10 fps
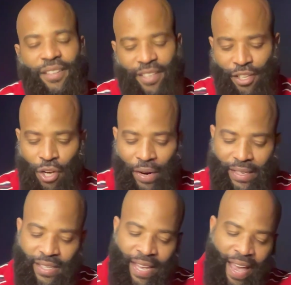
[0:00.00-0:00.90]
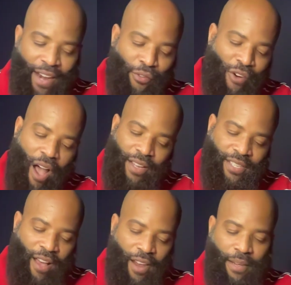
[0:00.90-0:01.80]
they got a rock
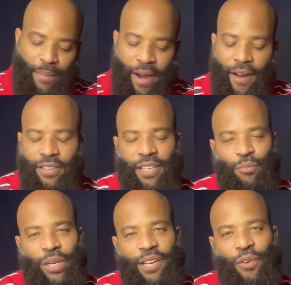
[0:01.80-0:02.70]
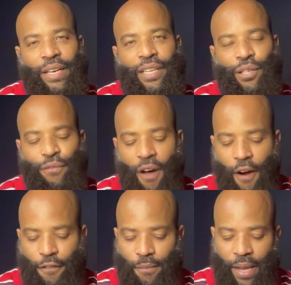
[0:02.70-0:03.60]
solid marriage. And we know that it's
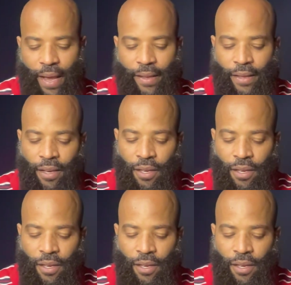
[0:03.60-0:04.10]
far from that.